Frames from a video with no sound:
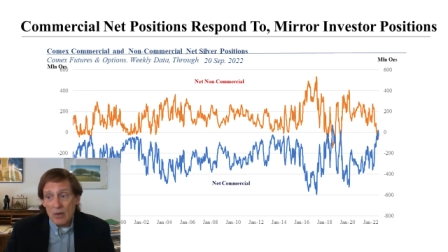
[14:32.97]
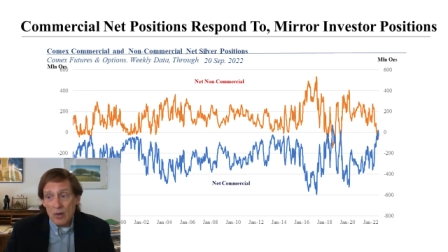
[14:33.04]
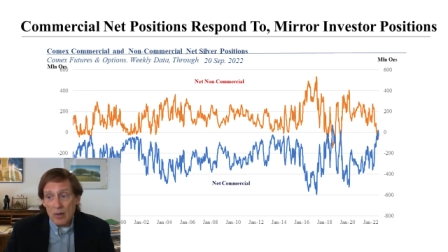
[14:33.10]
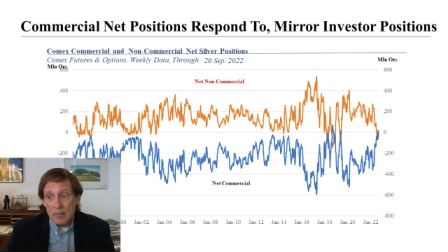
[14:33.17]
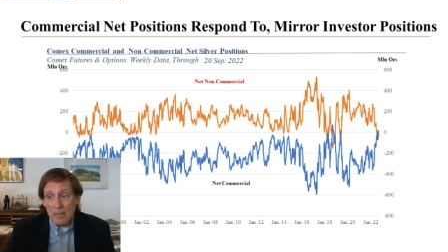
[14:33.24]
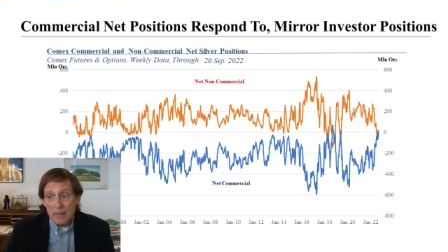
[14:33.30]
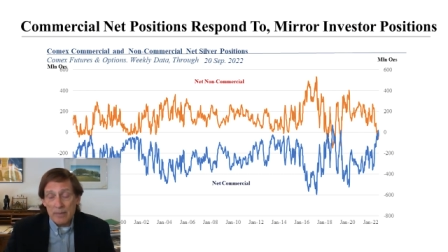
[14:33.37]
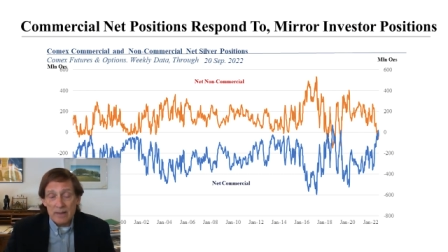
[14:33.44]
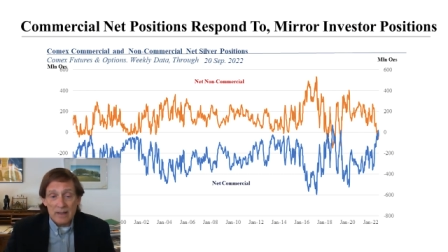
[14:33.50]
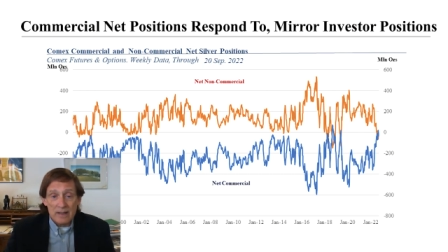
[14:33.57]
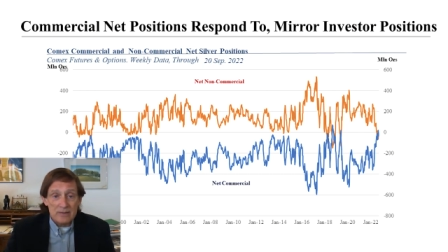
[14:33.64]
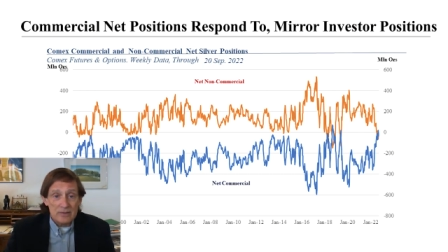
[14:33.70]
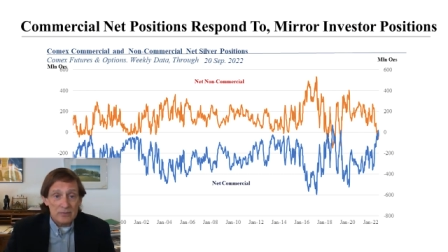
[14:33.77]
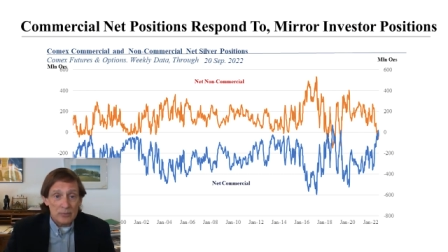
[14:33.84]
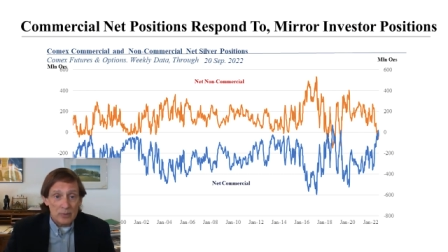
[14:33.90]
or maybe they
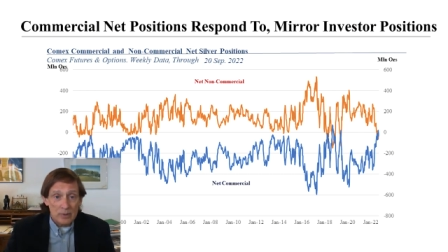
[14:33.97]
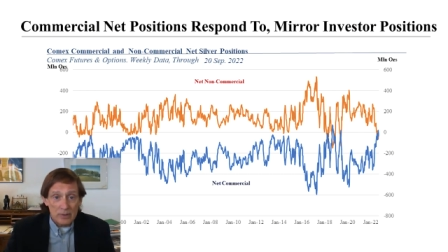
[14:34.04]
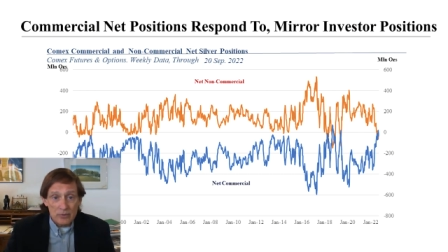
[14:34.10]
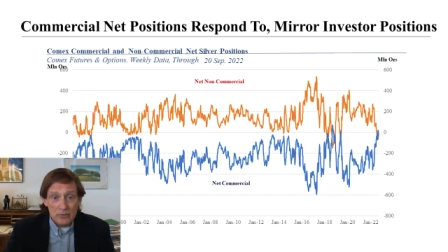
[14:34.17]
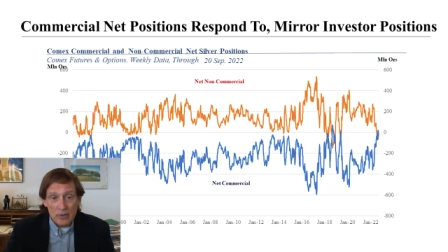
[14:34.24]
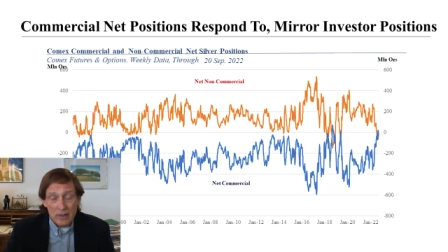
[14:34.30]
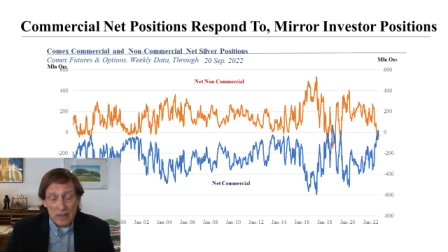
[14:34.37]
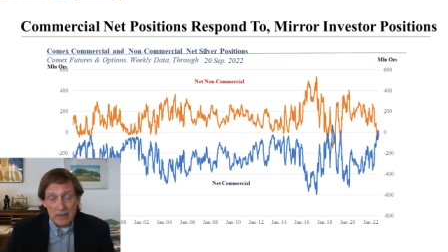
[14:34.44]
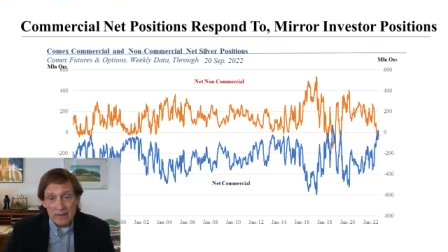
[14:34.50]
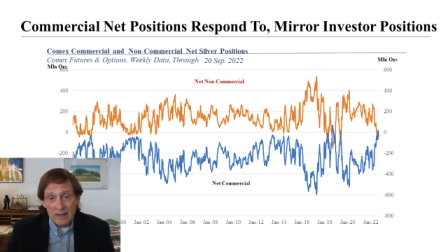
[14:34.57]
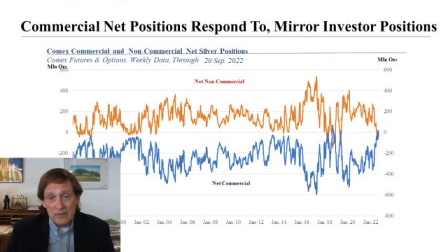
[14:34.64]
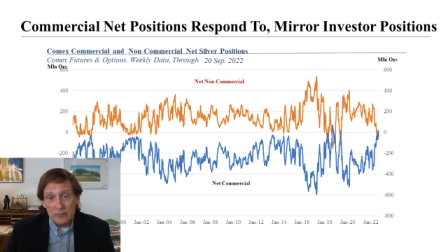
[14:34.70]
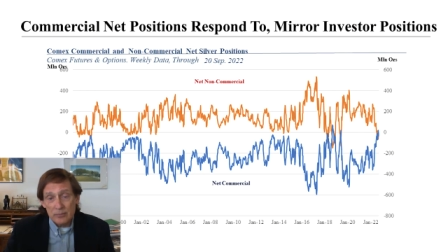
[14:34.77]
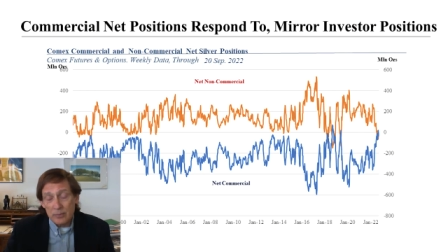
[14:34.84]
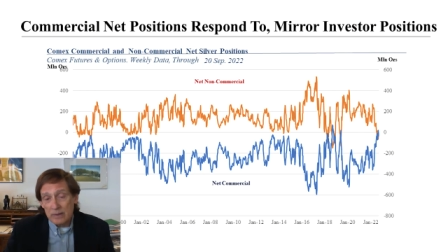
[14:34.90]
just weren't trying
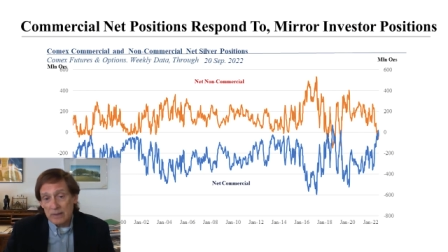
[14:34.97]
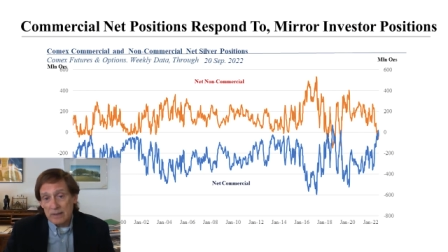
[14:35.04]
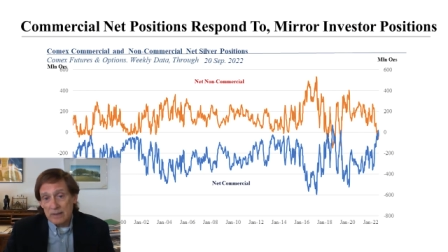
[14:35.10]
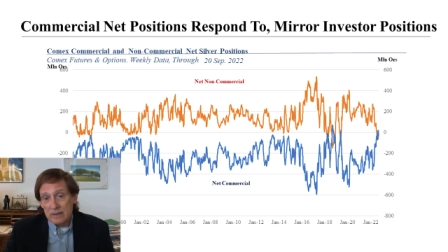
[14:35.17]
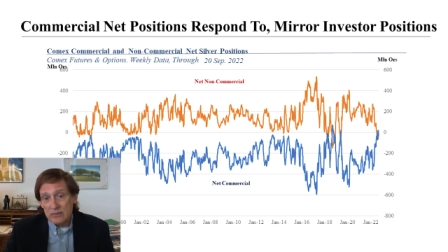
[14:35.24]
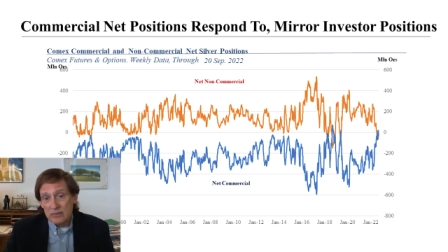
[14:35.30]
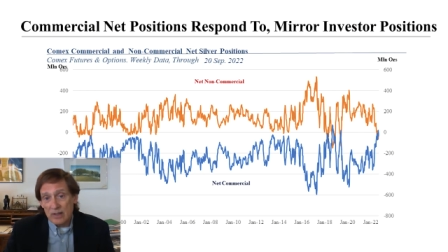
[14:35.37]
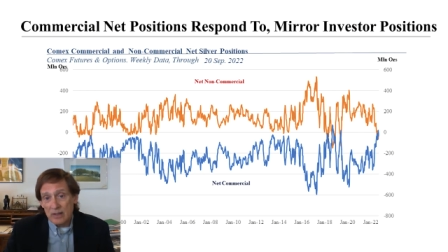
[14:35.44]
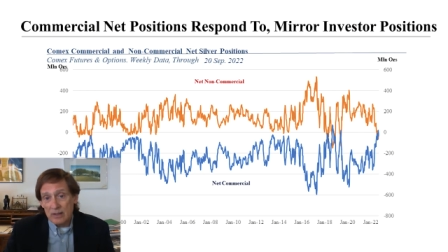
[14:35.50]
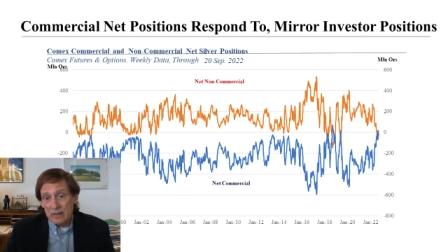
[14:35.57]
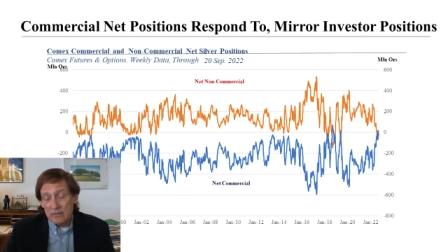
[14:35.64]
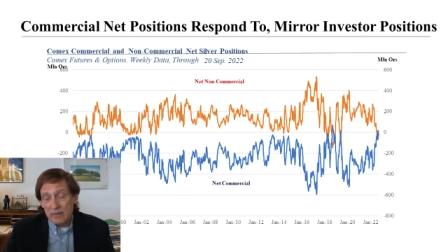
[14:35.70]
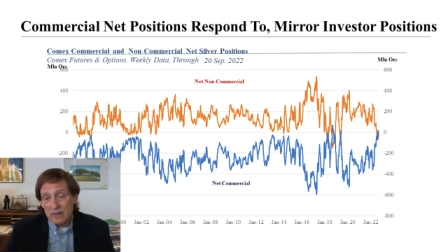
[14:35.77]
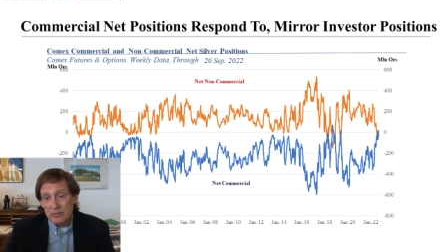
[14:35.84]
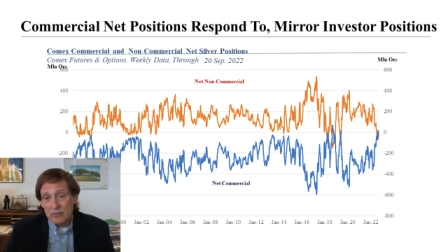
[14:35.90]
desperately to sell
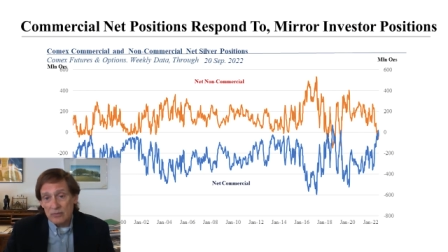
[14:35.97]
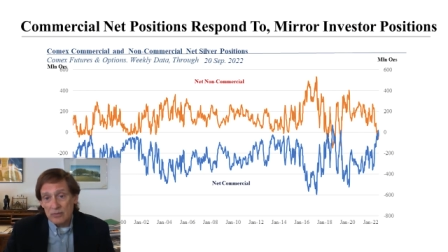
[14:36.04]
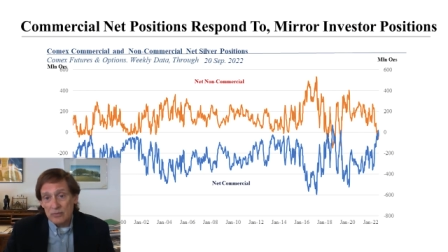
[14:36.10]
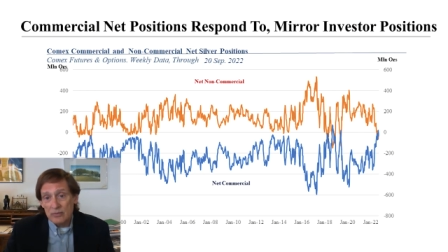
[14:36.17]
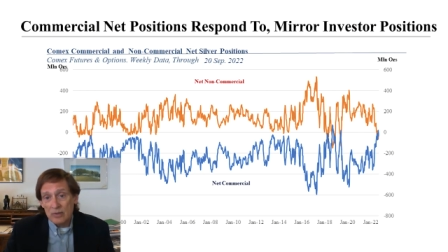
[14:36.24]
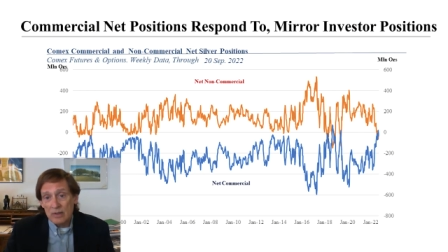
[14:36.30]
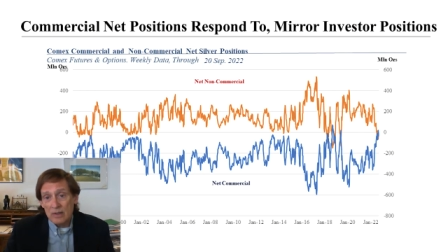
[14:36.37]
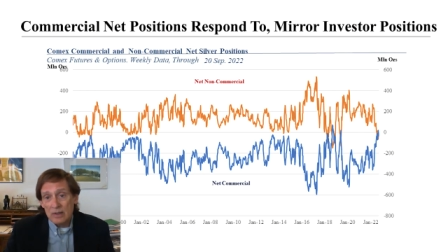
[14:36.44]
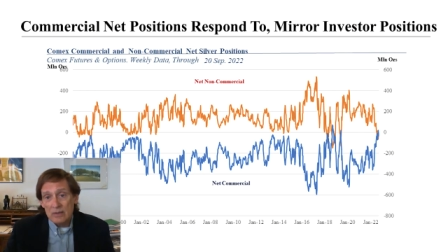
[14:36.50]
investors